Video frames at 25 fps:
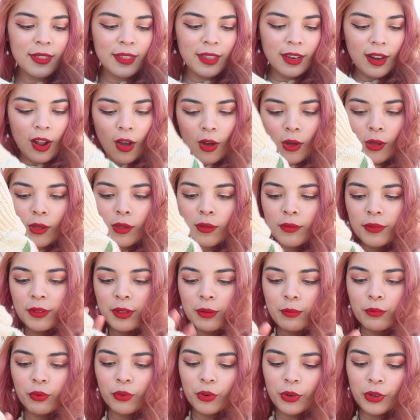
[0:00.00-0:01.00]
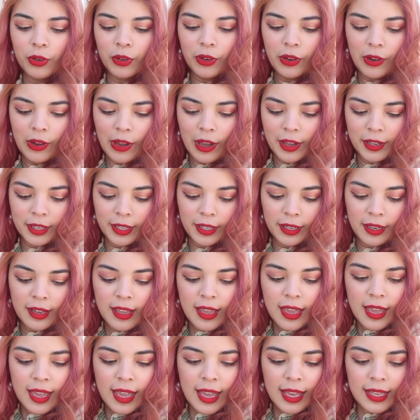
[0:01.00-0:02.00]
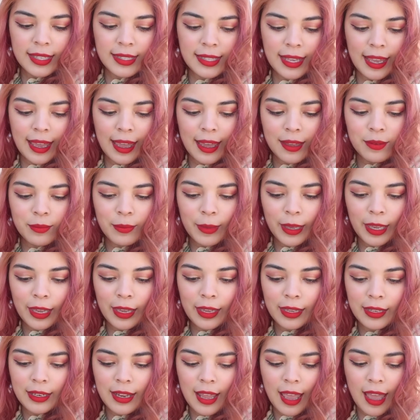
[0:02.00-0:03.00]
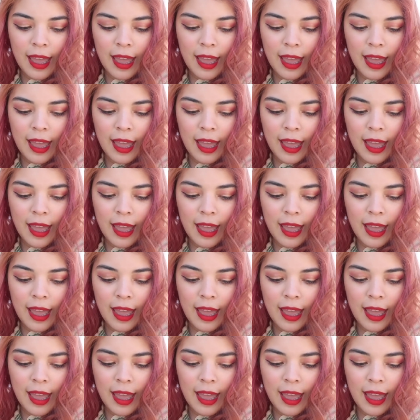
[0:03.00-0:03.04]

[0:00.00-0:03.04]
that all of the embroidery on it is handmade,